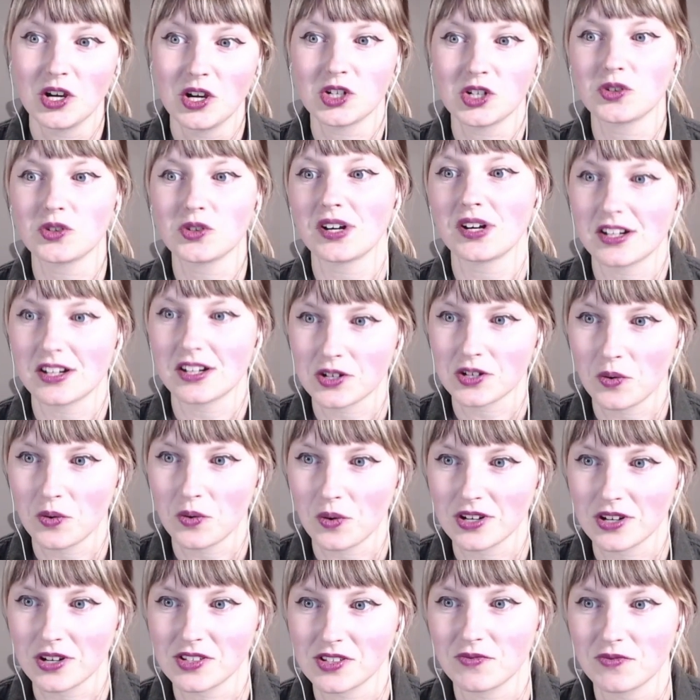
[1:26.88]
create a
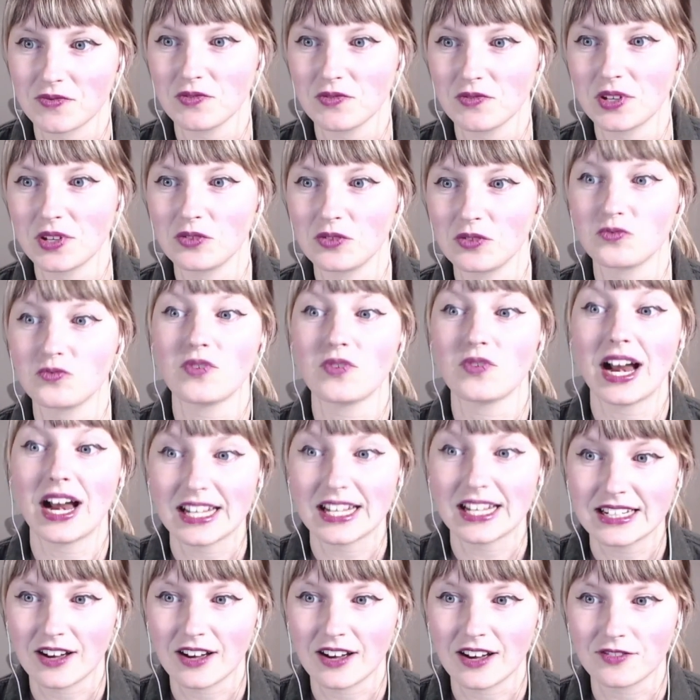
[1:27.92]
course, if you feel
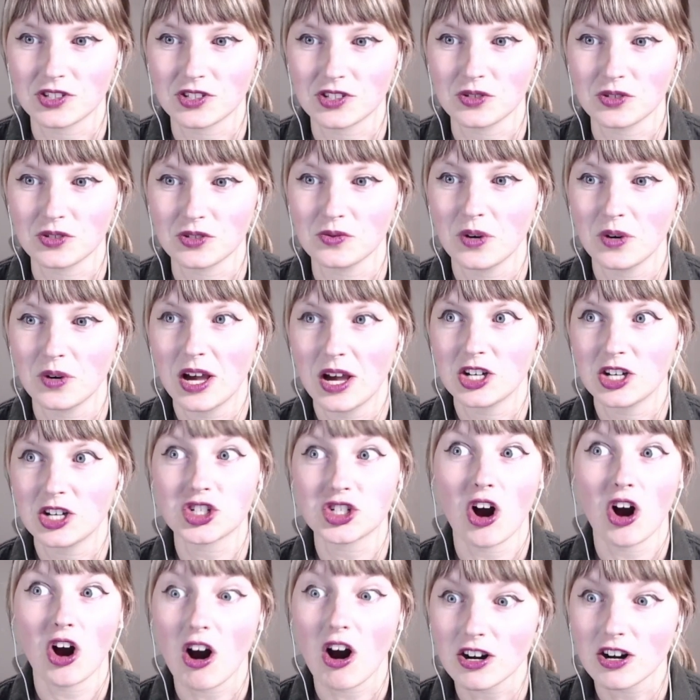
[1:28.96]
ready enough to
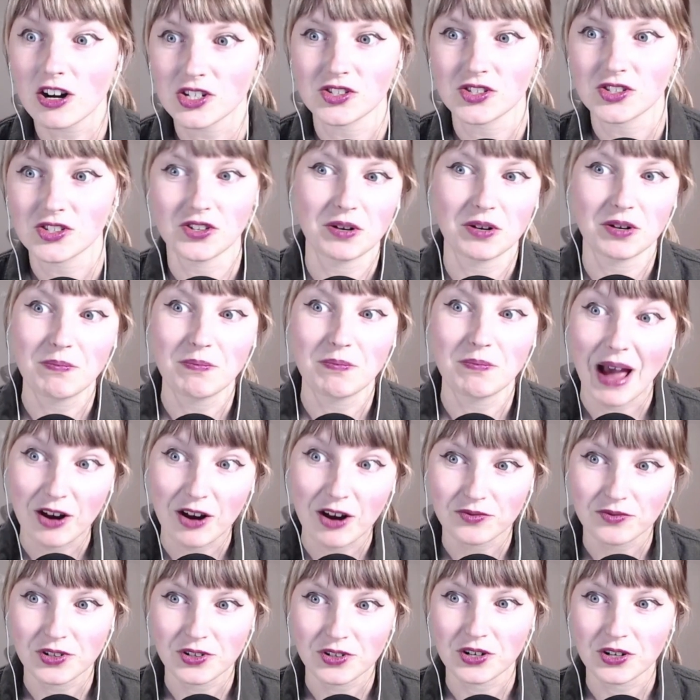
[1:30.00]
charge a certain
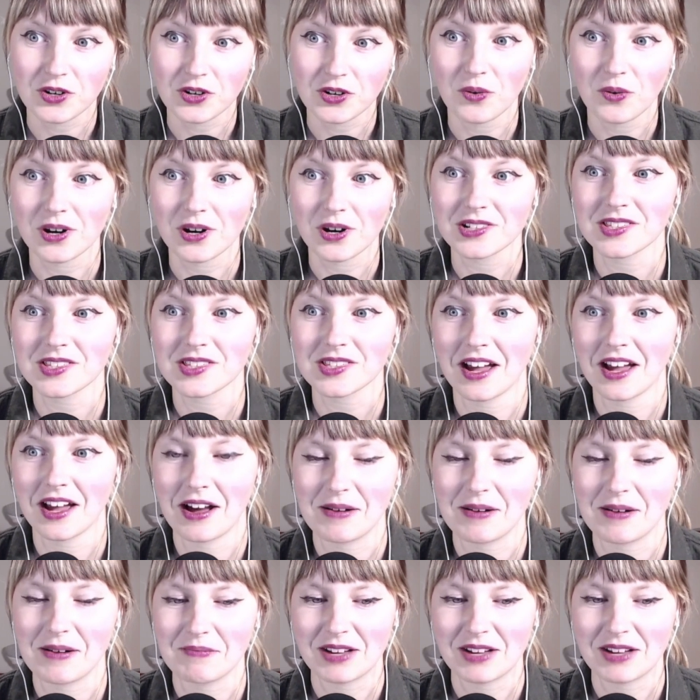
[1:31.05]
amount for your course.
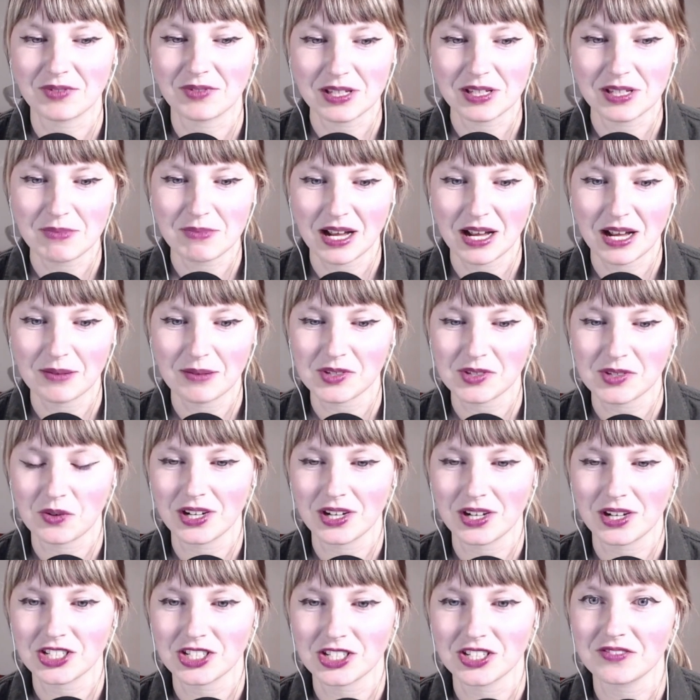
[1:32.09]
It really becomes a
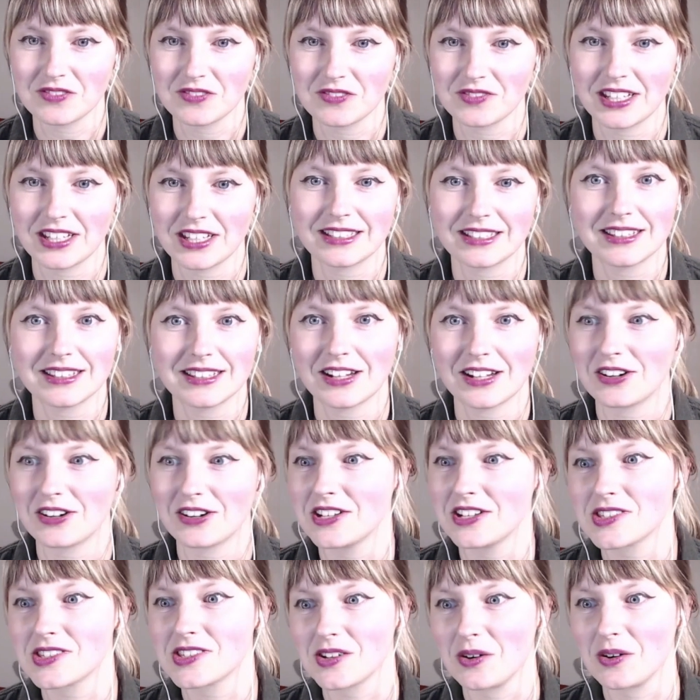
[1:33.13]
question of like,
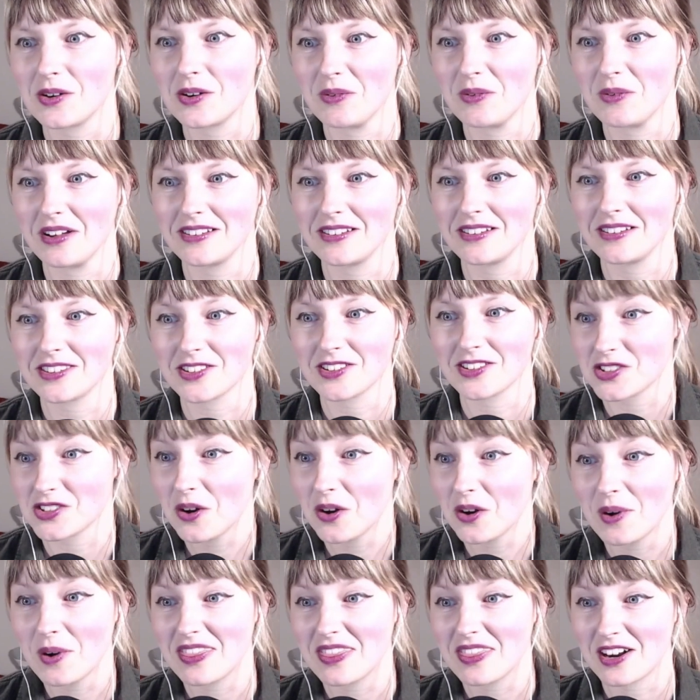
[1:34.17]
there's no
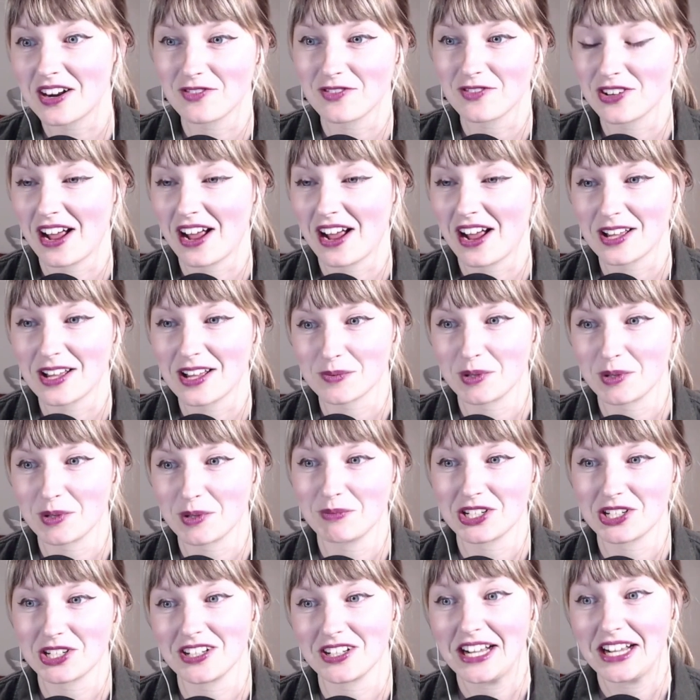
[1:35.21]
one there for you to ask
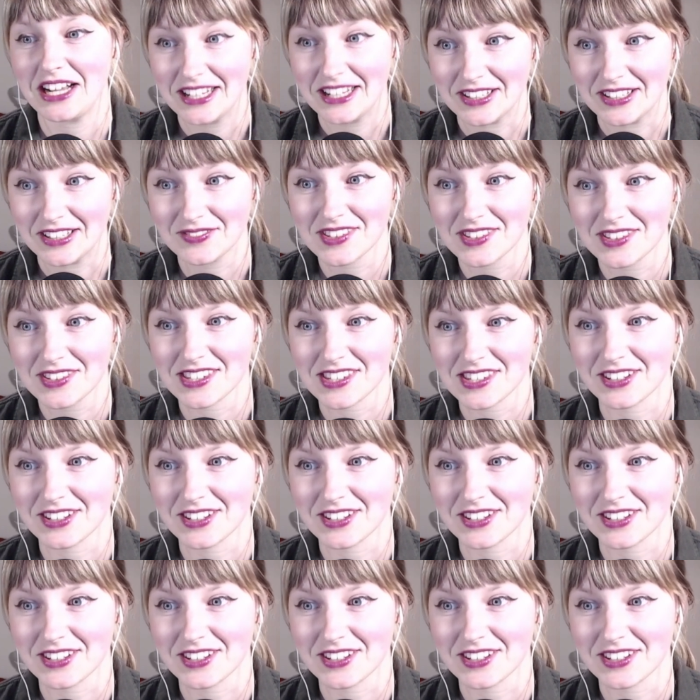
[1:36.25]
permission of. So.